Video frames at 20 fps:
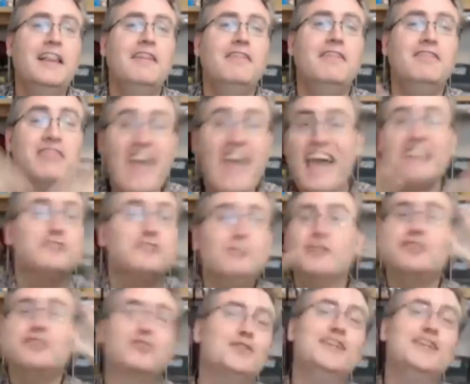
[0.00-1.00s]
That's
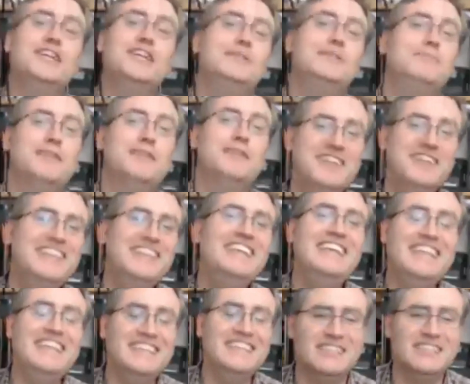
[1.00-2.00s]
what 3D printing
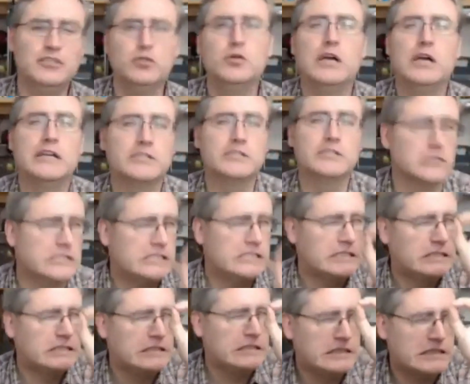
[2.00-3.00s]
needs, and you guys are like
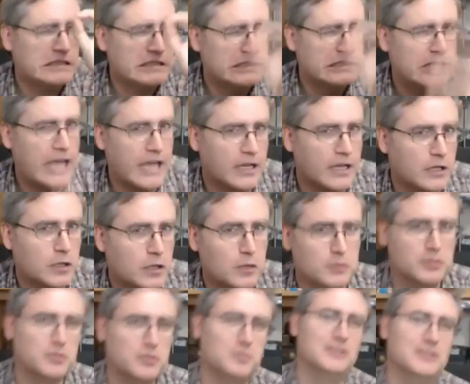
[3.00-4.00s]
that close
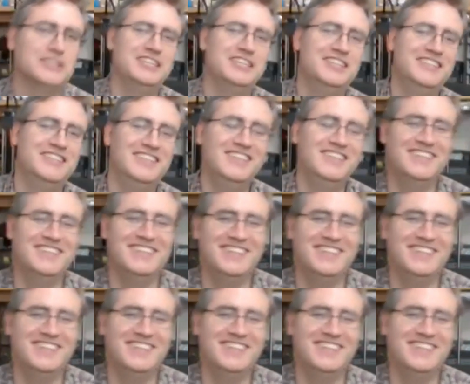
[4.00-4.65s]
to it.